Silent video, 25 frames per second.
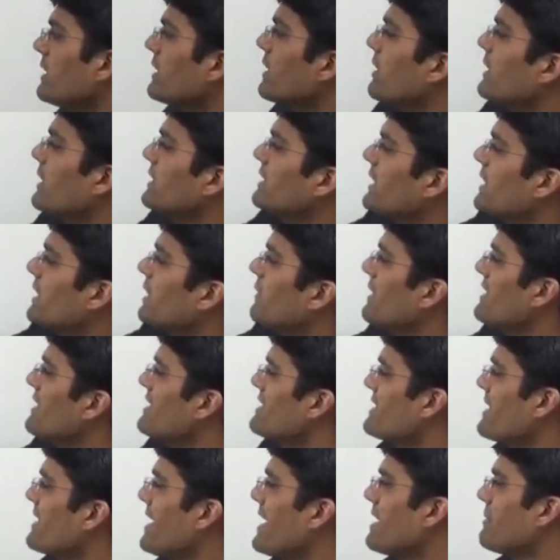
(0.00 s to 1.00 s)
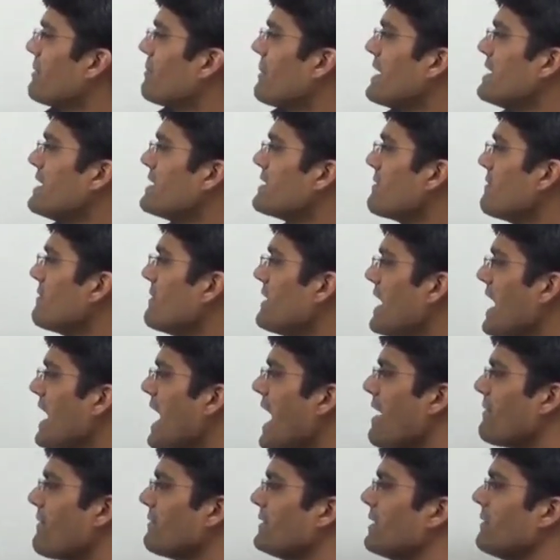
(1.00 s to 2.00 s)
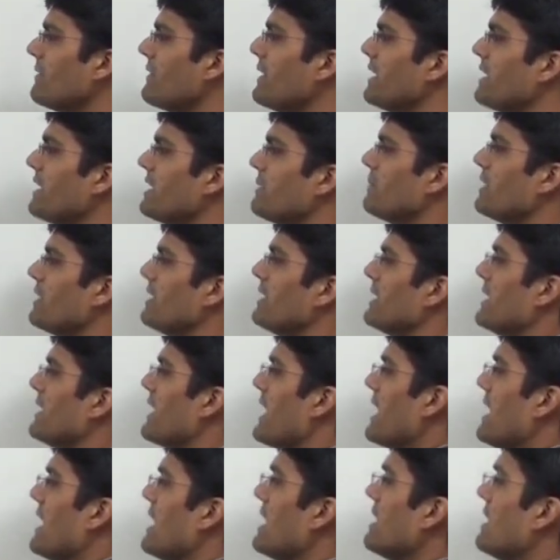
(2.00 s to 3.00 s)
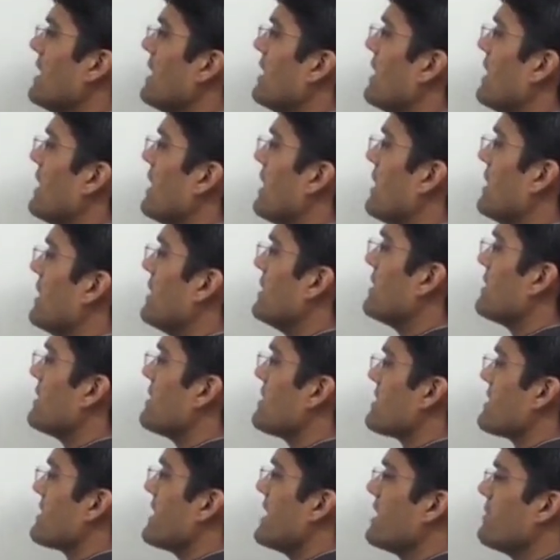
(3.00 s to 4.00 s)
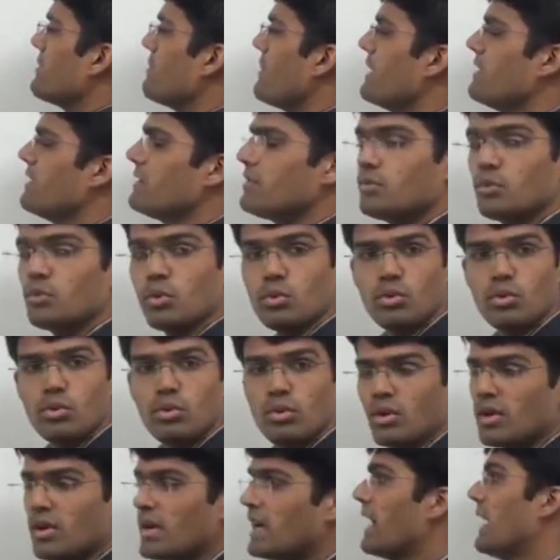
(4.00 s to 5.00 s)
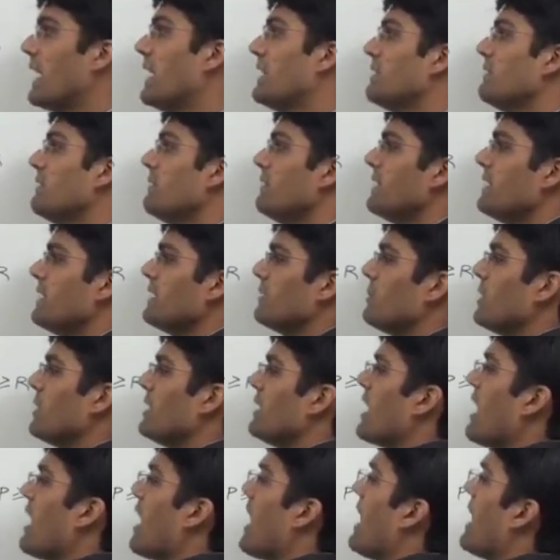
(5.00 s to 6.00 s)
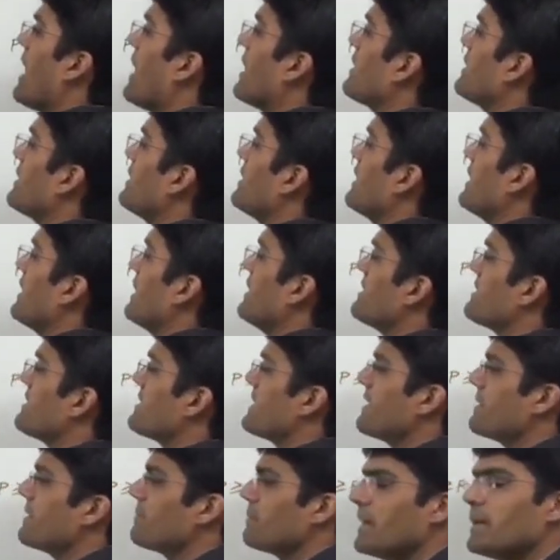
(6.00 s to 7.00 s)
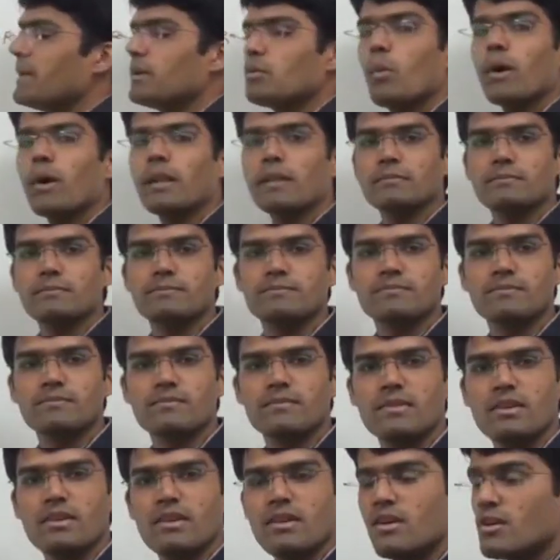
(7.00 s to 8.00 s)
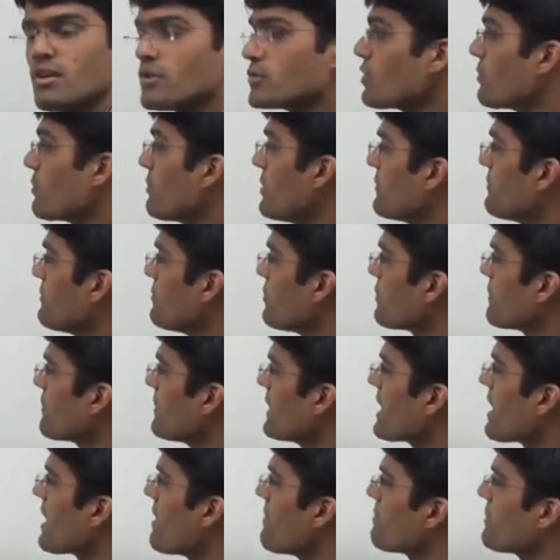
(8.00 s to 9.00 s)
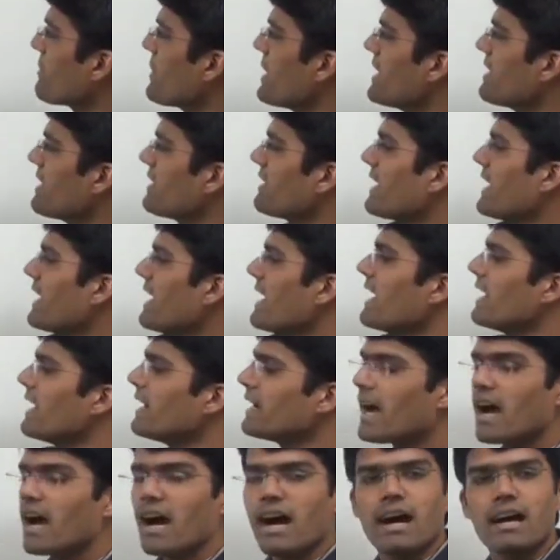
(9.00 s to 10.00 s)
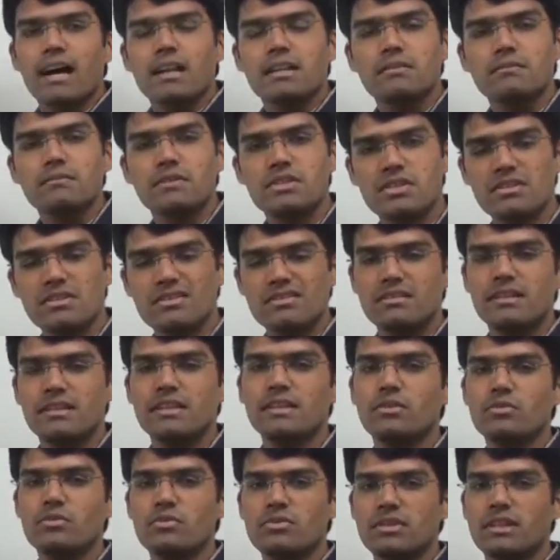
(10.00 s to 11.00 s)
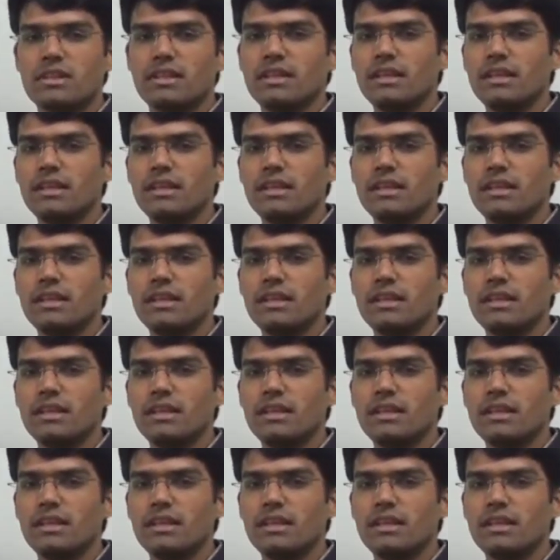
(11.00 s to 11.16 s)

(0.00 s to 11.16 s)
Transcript: Now, in the given statements, we have the variable k in statement 2 and the variable r in statement 1. So, before we compare k and r, we just need to